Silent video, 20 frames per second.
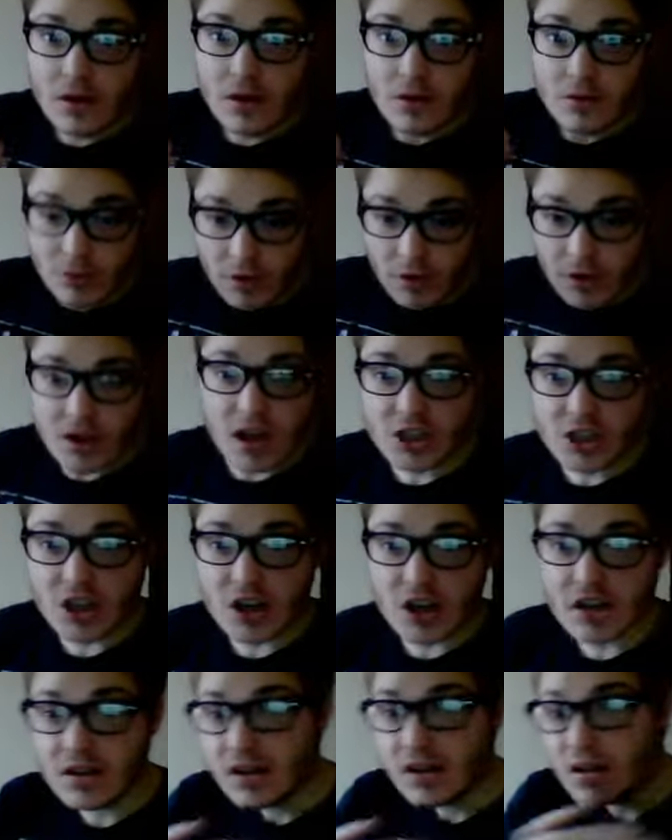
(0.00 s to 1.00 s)

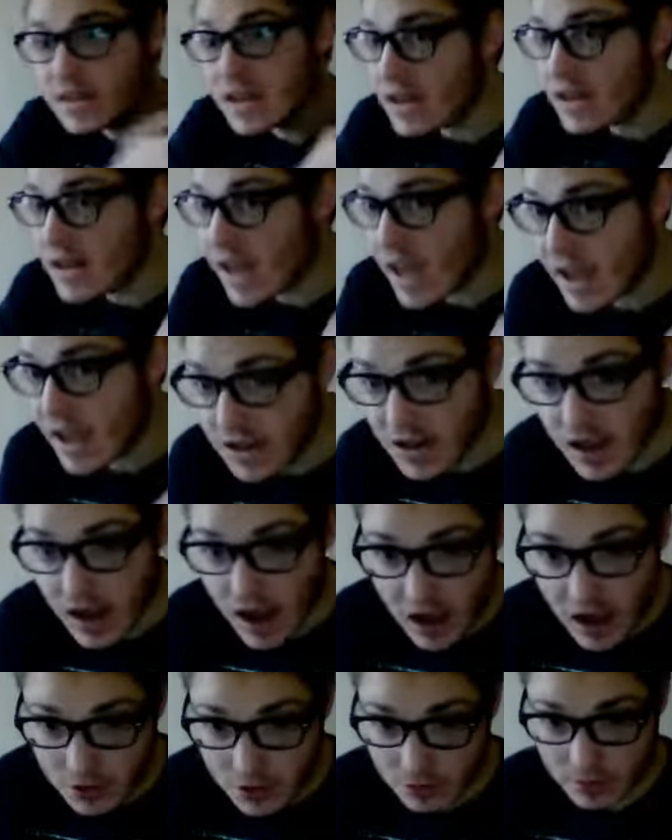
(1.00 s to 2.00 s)
religion than any
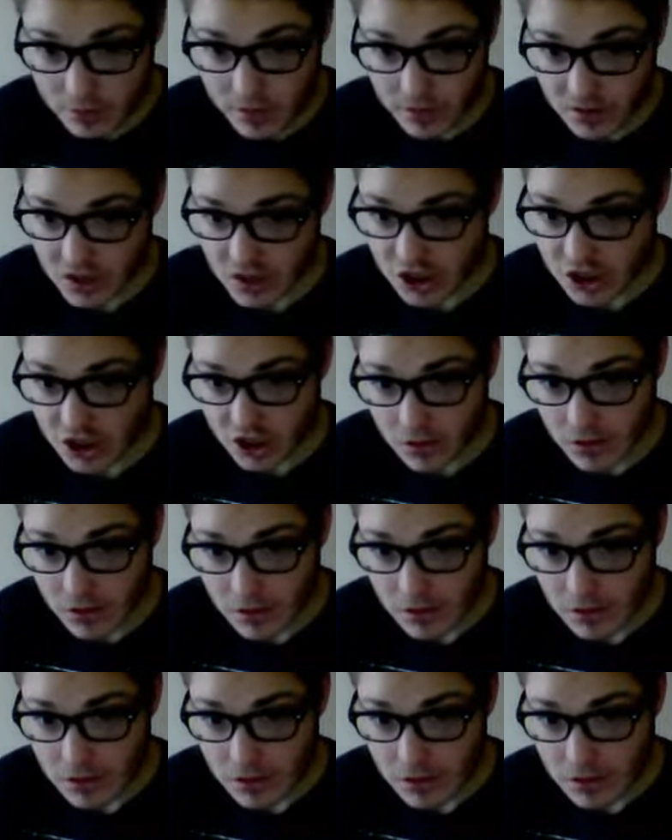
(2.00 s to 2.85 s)
other religion.